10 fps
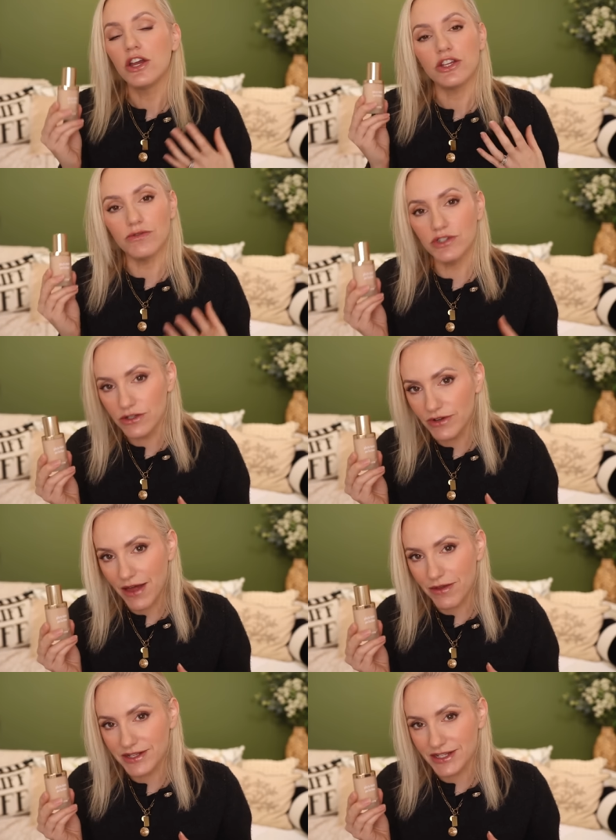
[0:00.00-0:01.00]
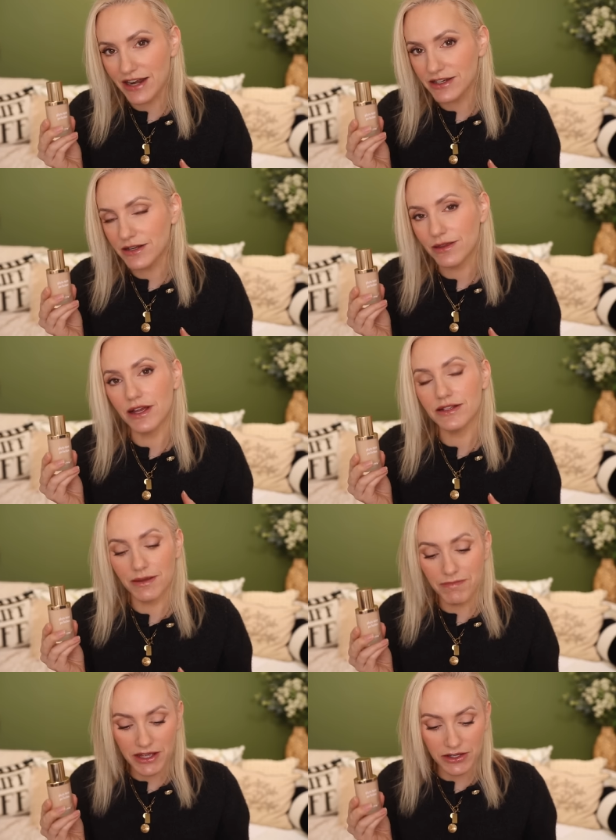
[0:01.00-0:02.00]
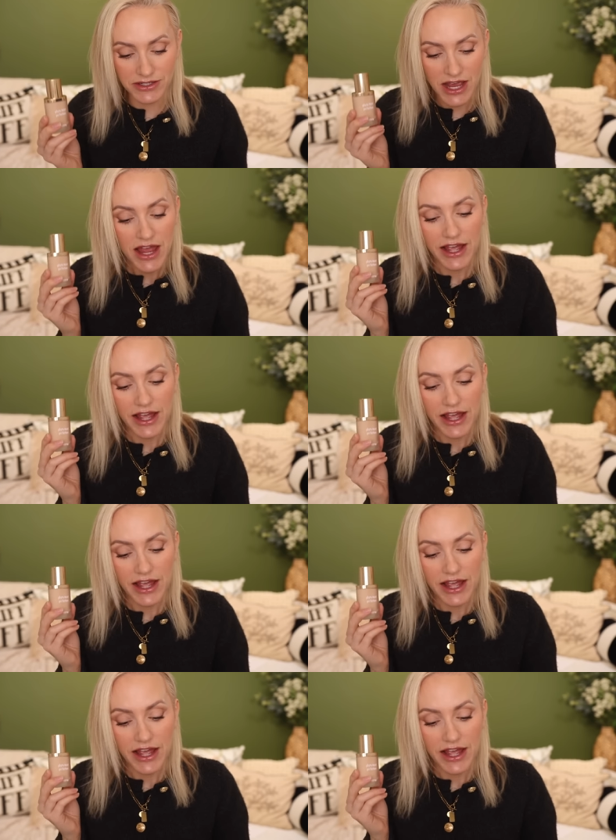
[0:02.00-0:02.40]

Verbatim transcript: You do get the standard 30 mils.